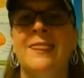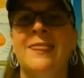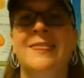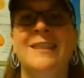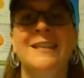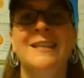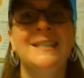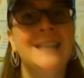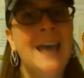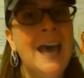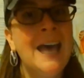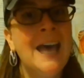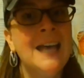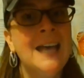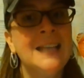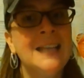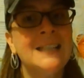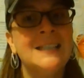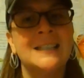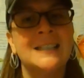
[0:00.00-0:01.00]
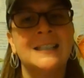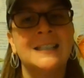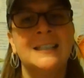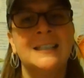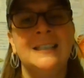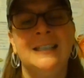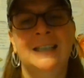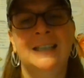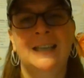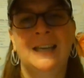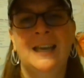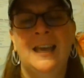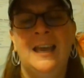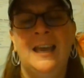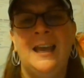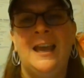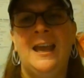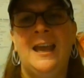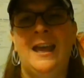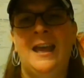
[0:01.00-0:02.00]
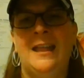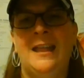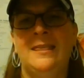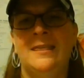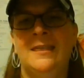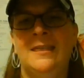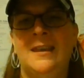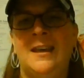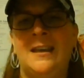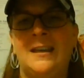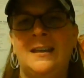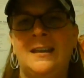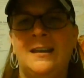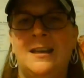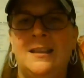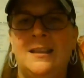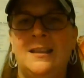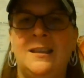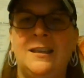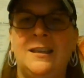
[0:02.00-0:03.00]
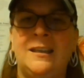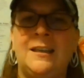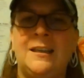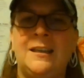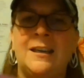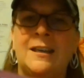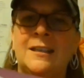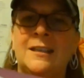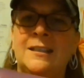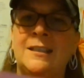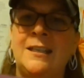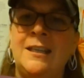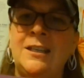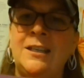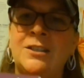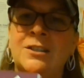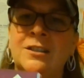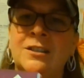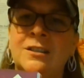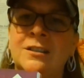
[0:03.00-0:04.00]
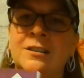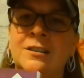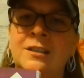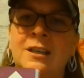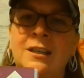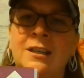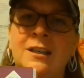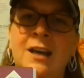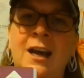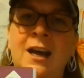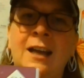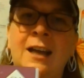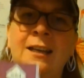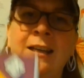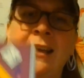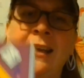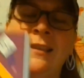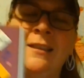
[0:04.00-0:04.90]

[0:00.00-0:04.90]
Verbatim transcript: the tests, and then the teacher's guide.